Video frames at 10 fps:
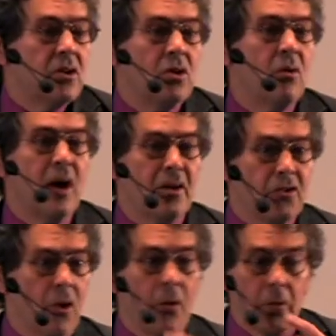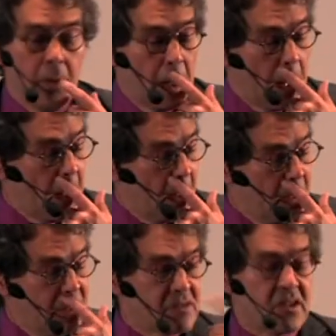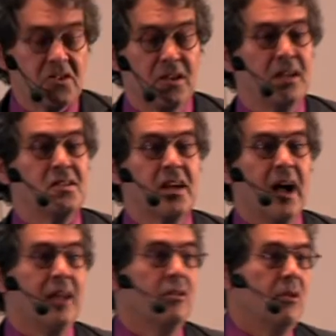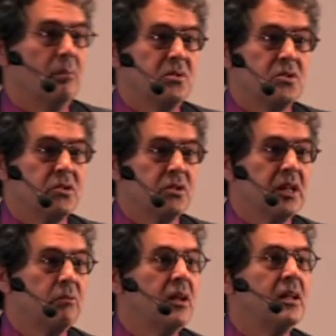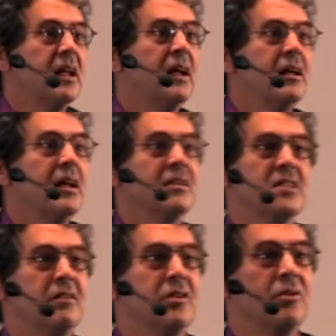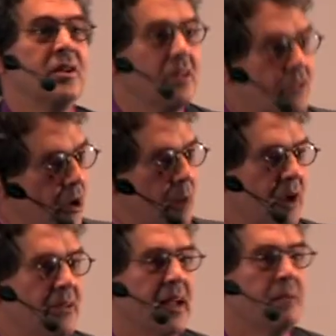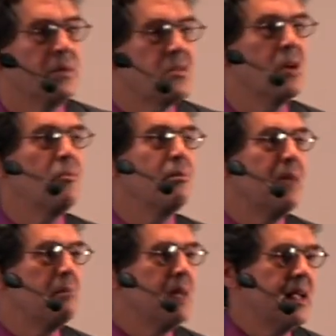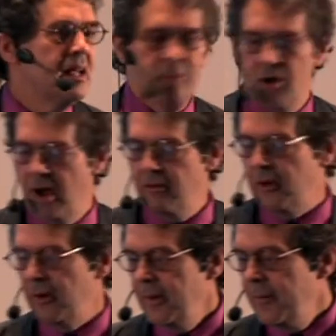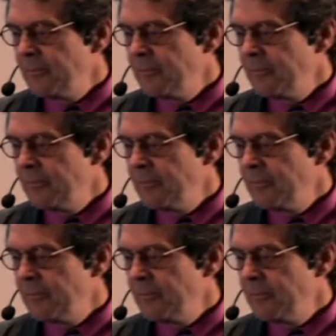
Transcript: could go on his own. He, he's such a nice guy, though. I'm sure he, he he hasn't even really thought about that. But someone may make him an offer.